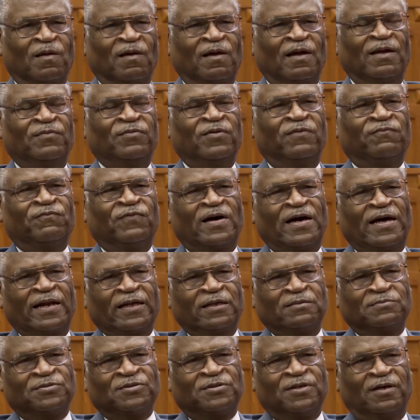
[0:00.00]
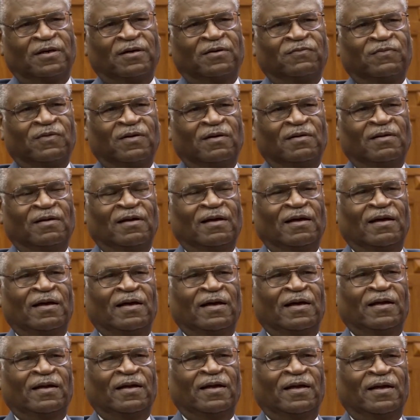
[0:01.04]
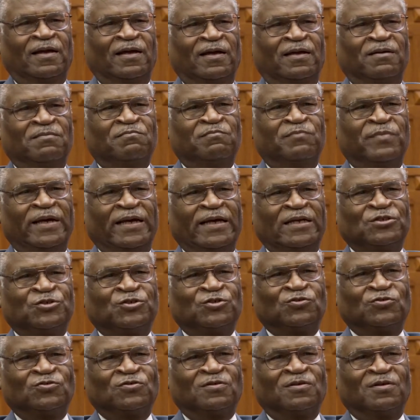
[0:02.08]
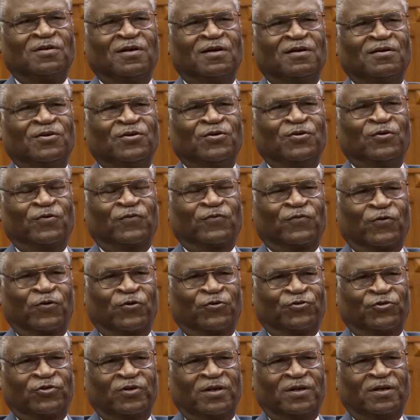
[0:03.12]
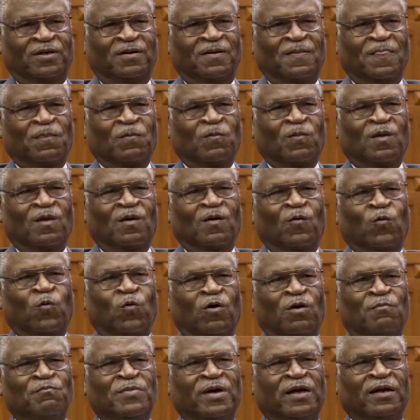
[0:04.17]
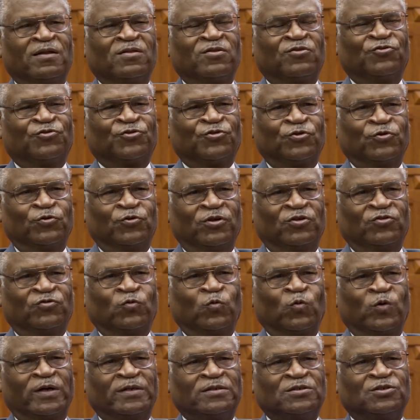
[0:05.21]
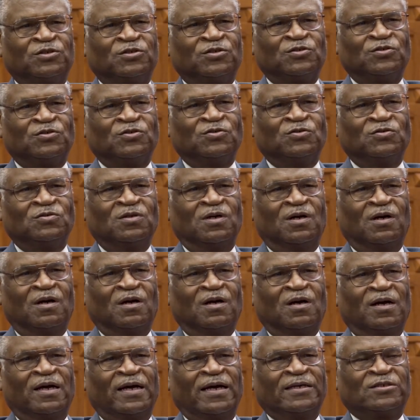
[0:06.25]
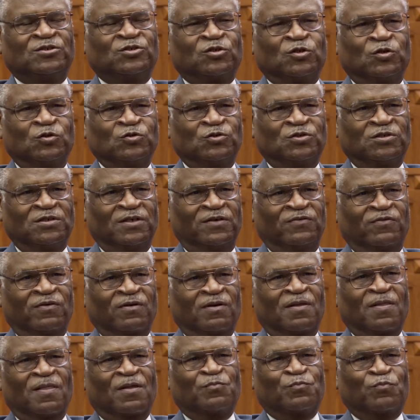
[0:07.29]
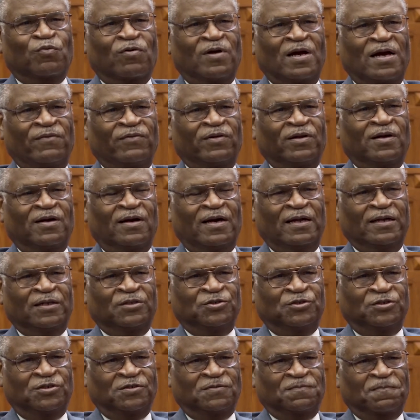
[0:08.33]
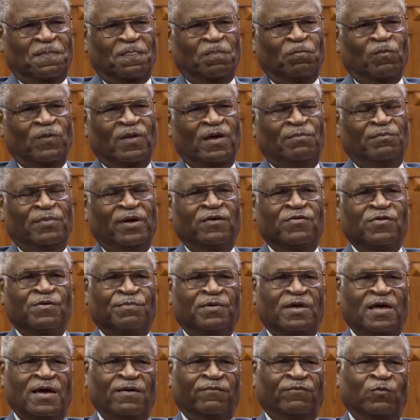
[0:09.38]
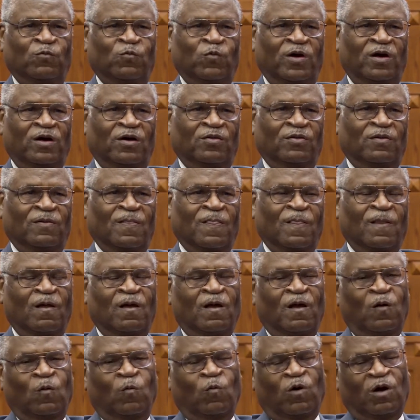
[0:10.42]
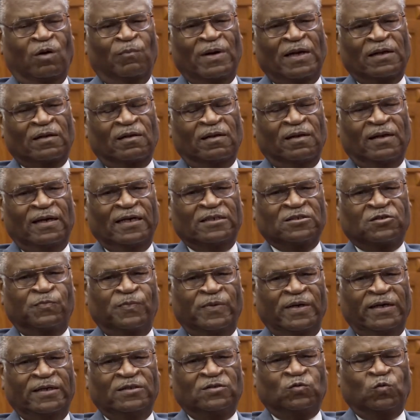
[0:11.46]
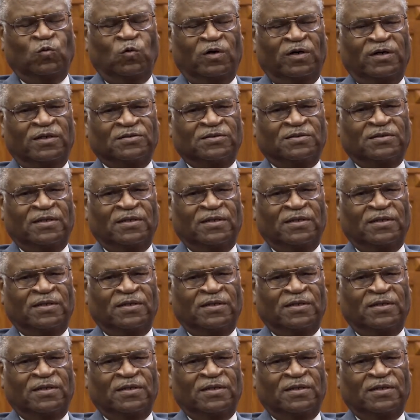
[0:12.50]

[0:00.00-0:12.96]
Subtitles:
and then finding himself at a major university where many of the students went to exclusive private colleges, and many of them came from wealth. One of my classmates was